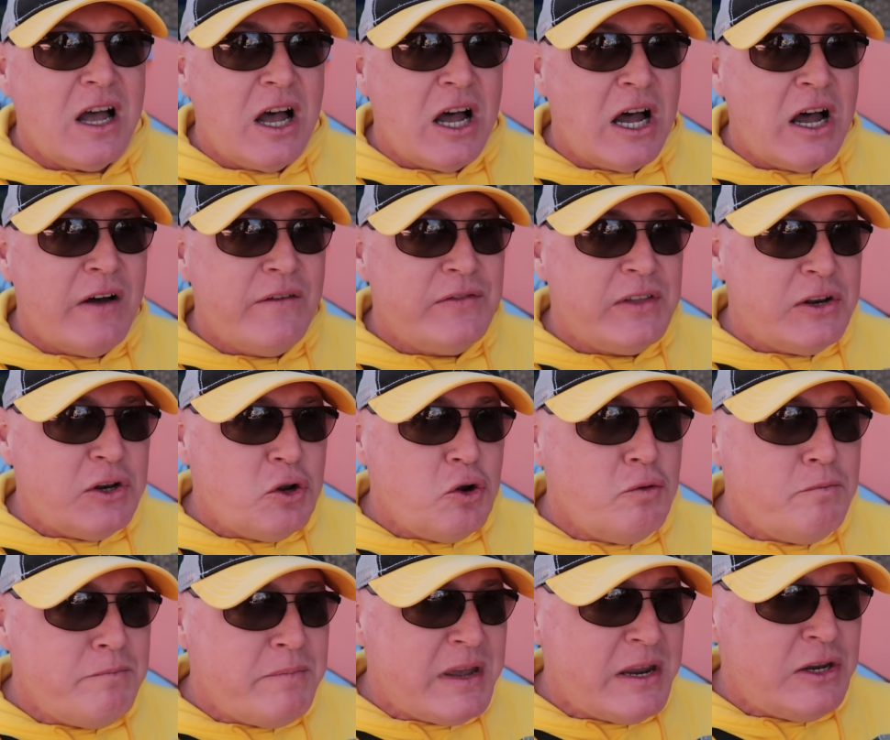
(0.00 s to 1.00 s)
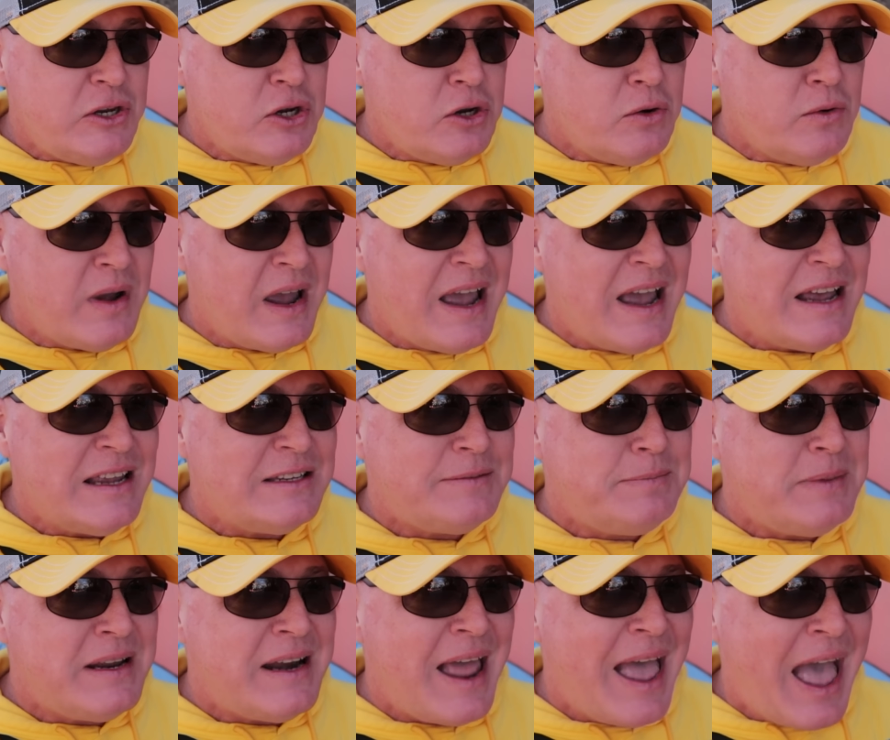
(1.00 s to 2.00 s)
of the new menu has
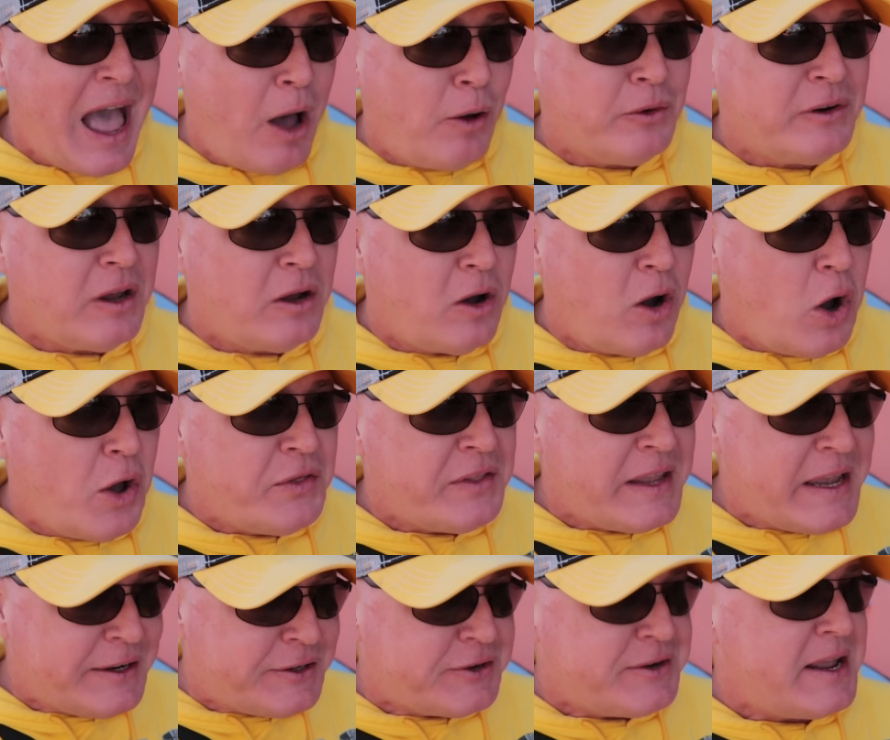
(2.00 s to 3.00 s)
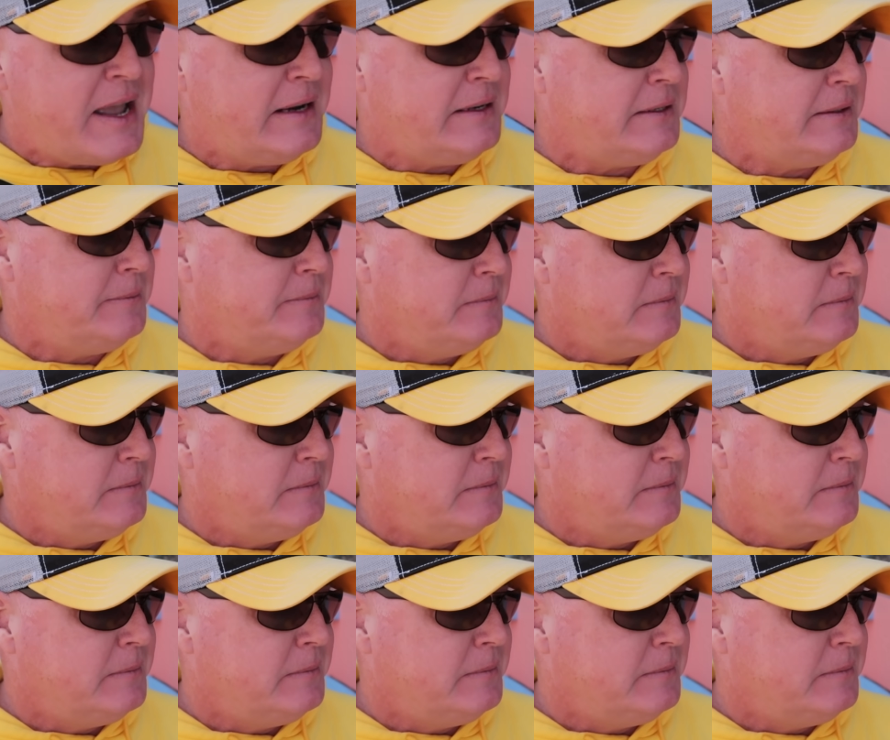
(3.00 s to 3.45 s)
been out on the internet.